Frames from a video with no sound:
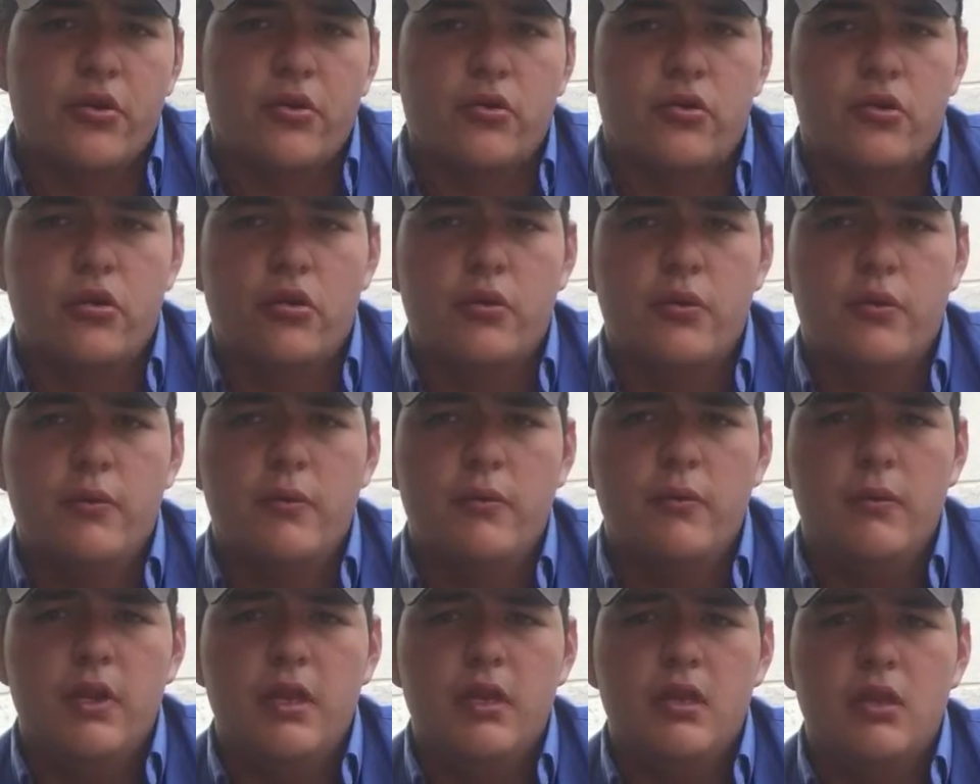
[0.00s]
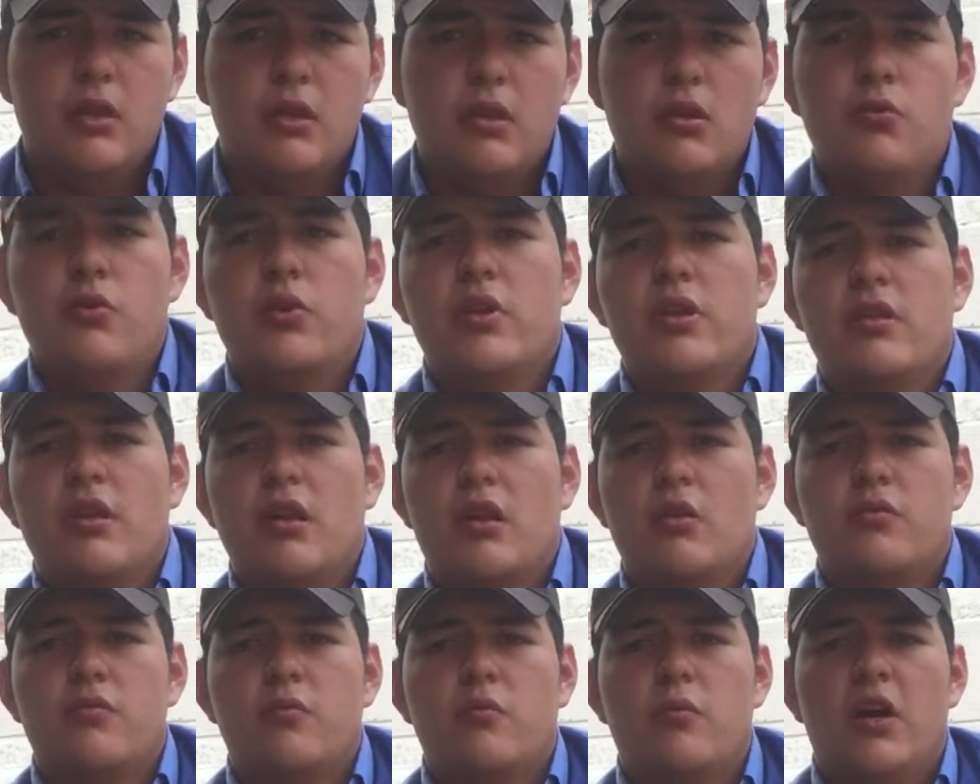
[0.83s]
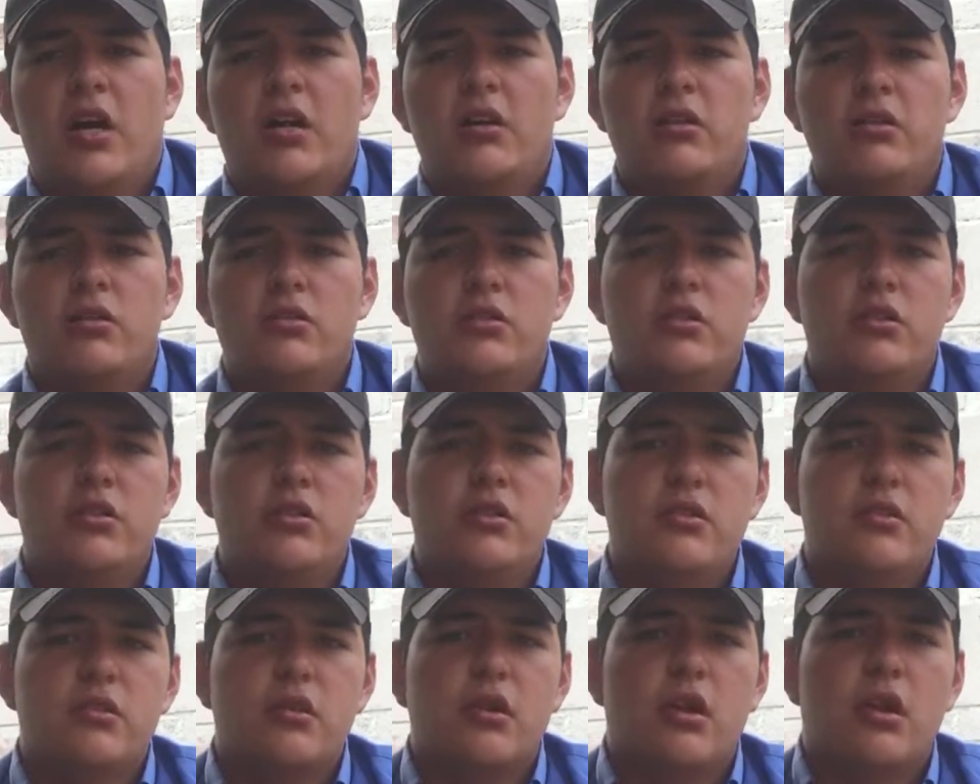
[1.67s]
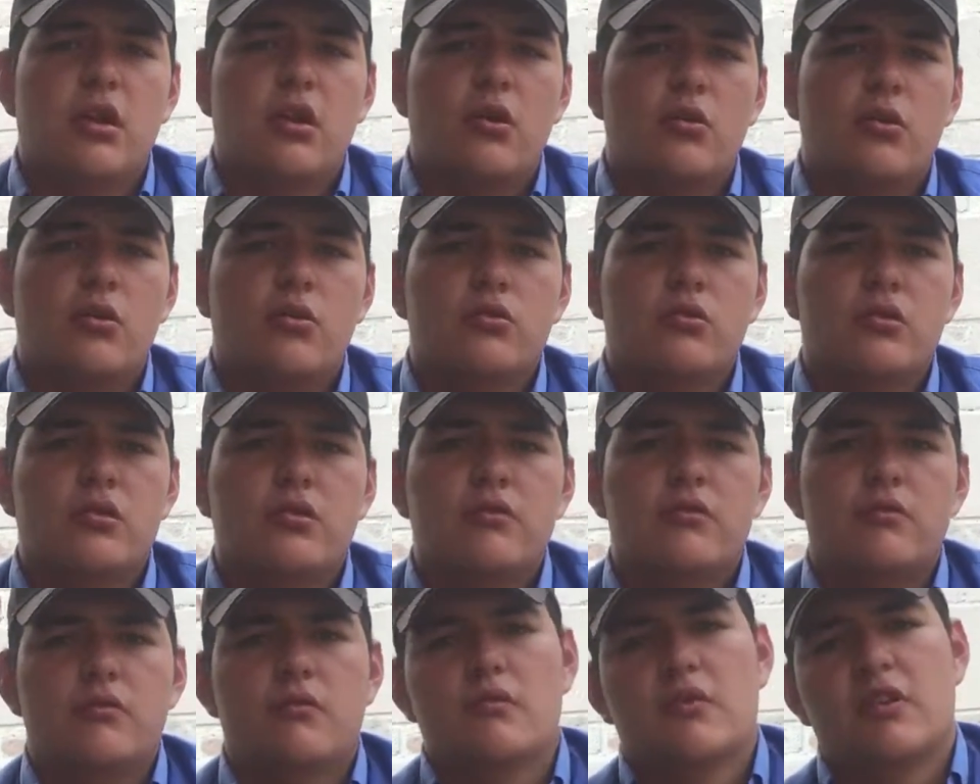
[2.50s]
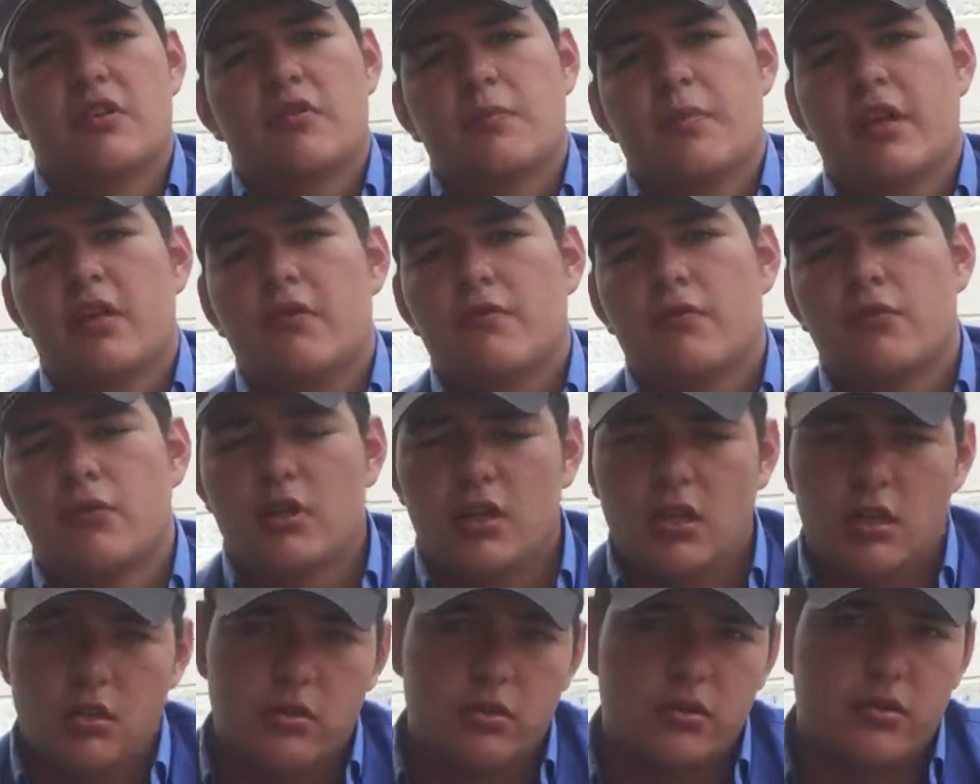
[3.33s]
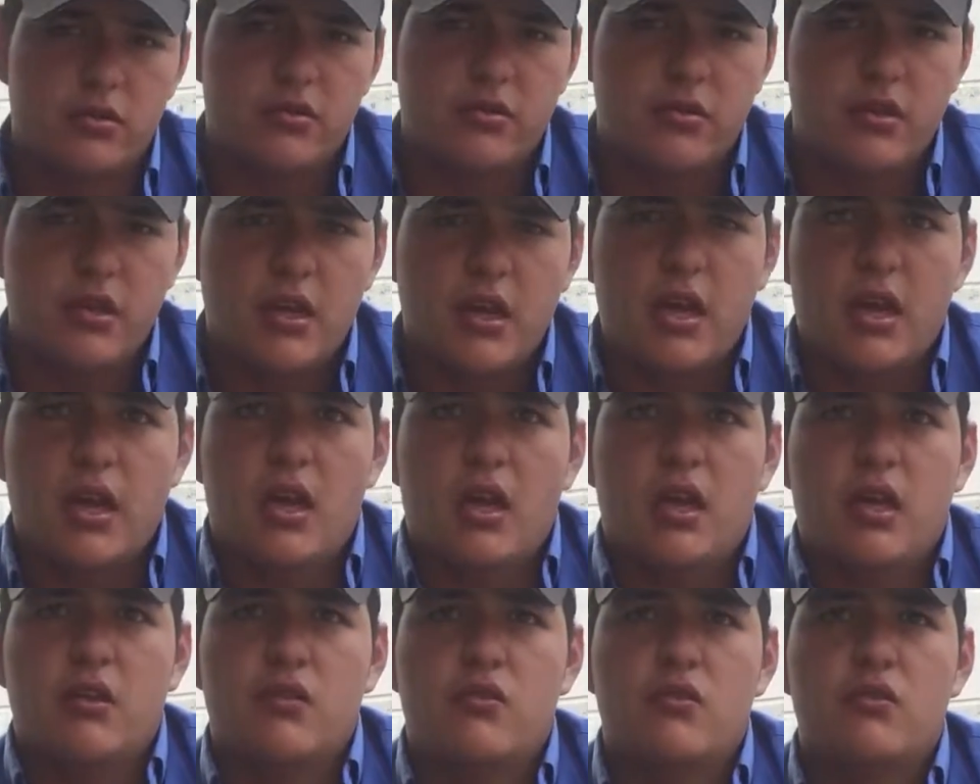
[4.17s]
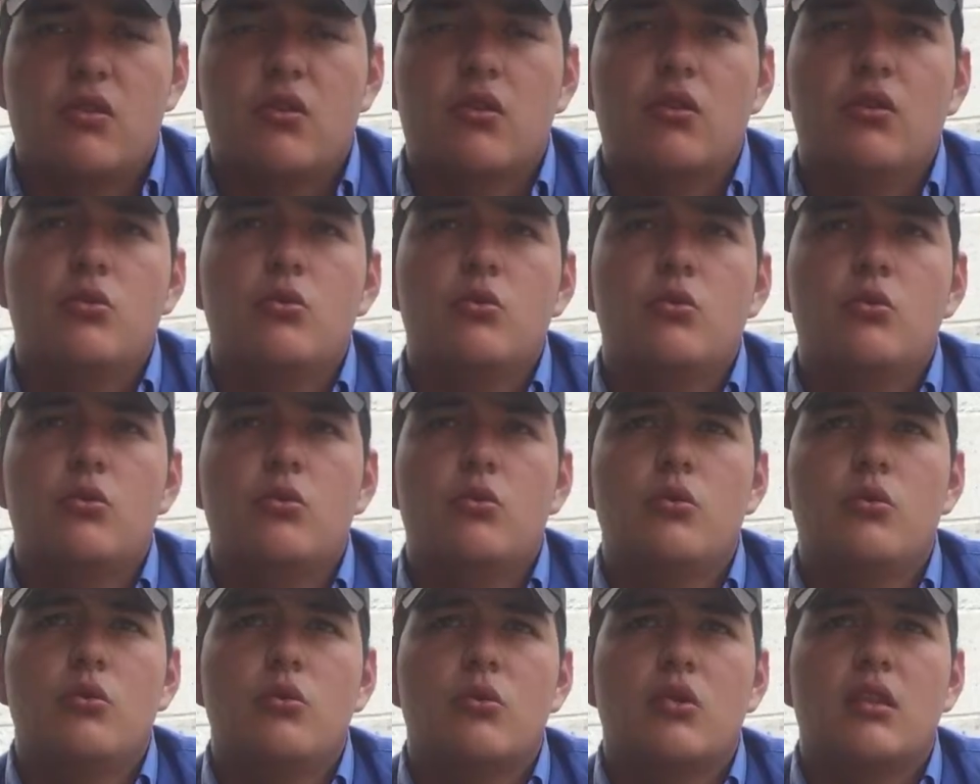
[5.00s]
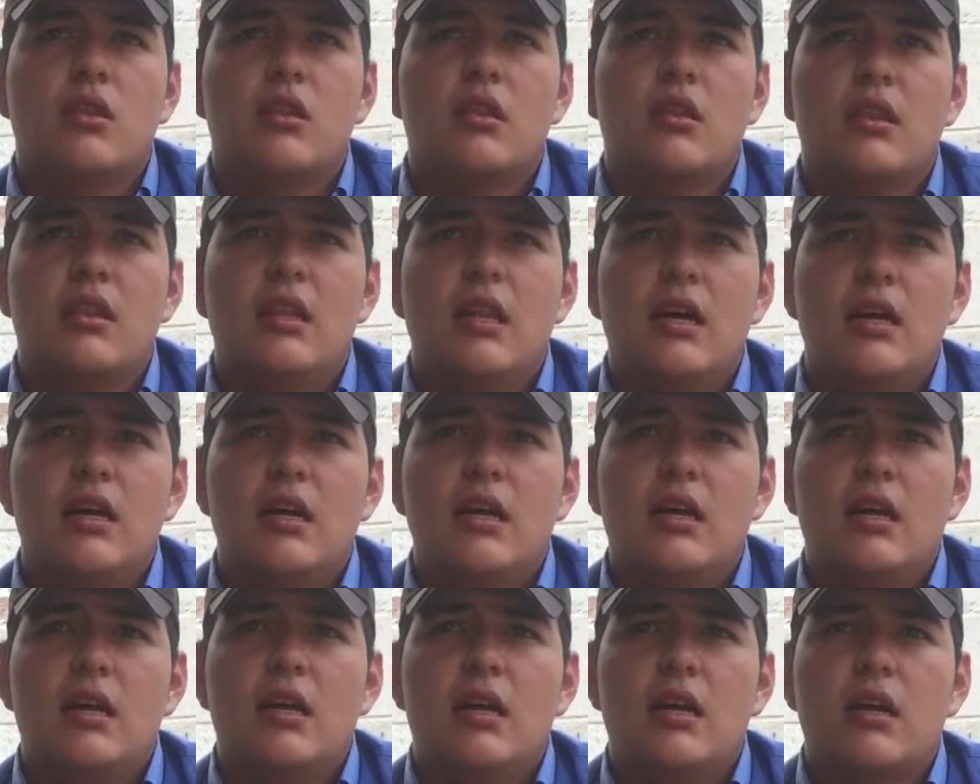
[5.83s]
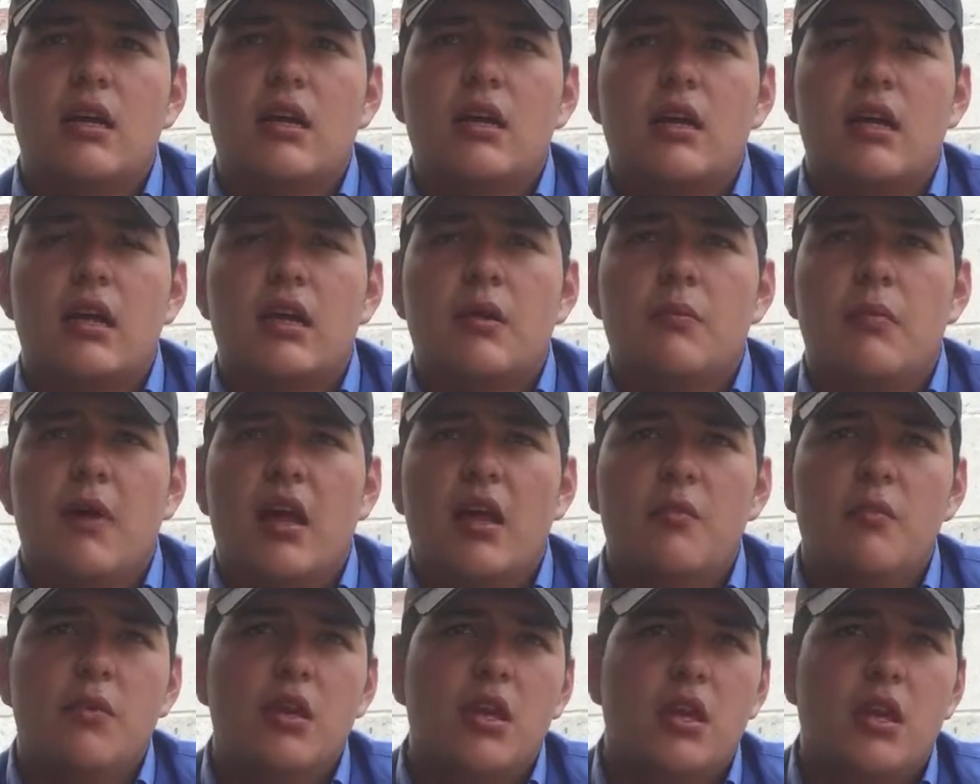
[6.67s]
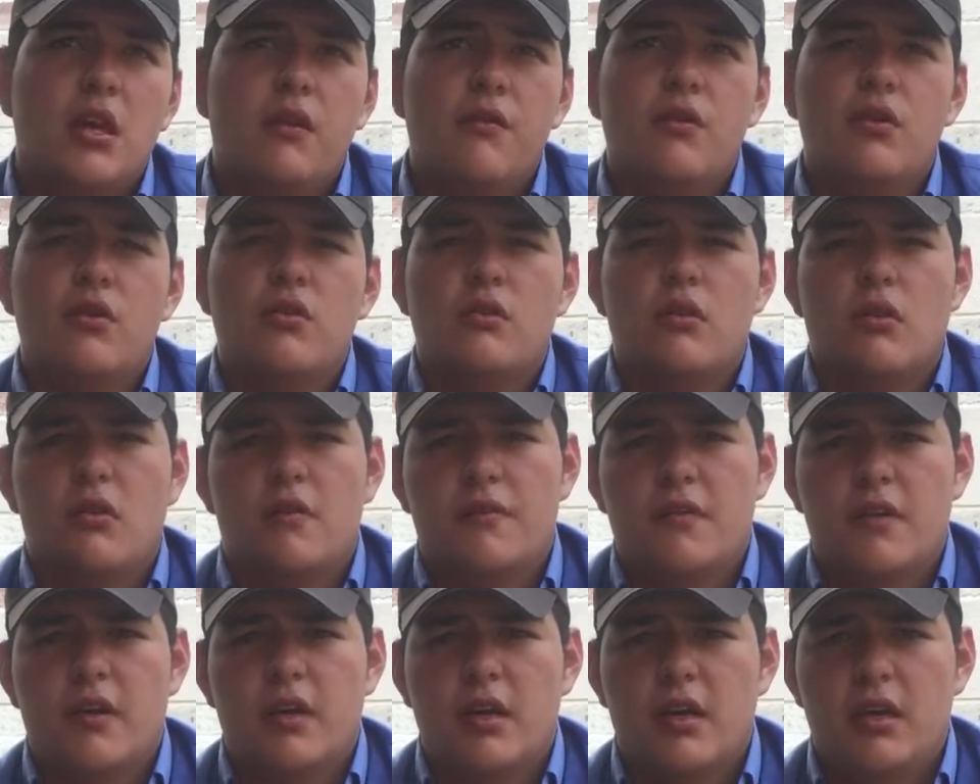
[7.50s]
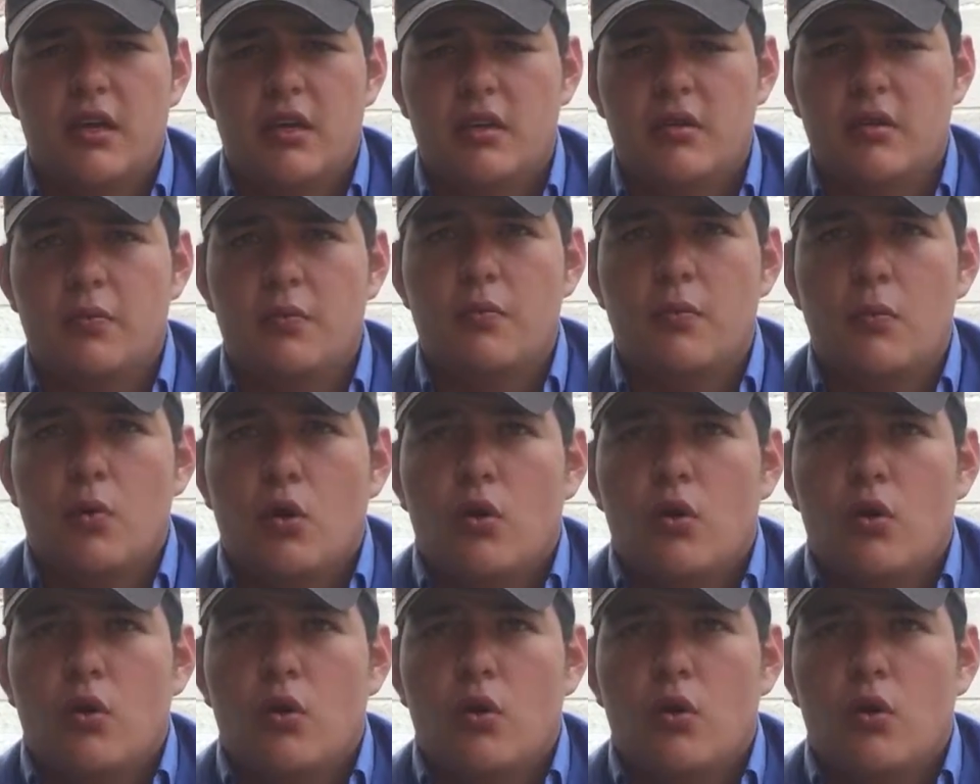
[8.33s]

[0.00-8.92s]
growing without managers, culture, respect for elders. So the a bad behavior of a